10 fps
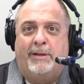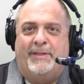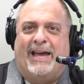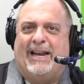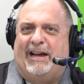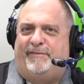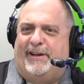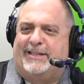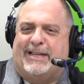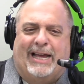that
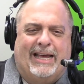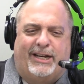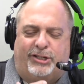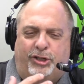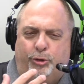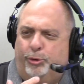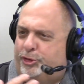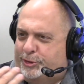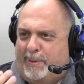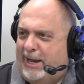offense, I had a huge
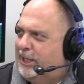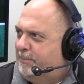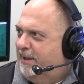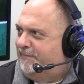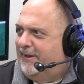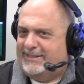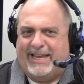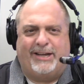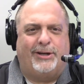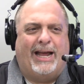smile on my face. They
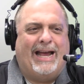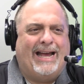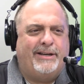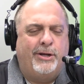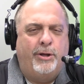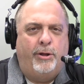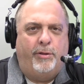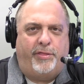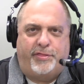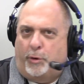could have had
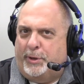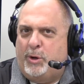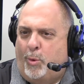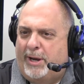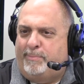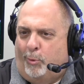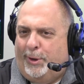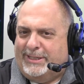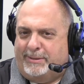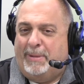thirty-one
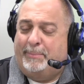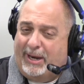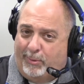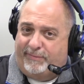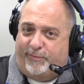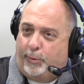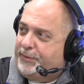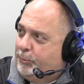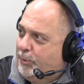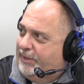points. Remember, they went fourth and one